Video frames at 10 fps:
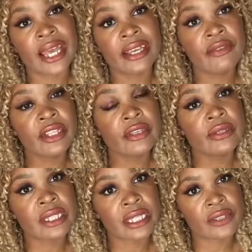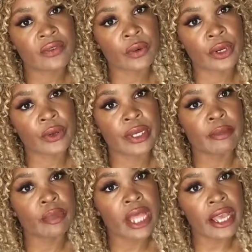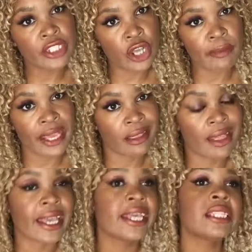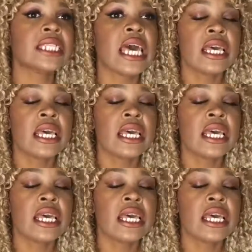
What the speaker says: I even use this for cream blush on my clients.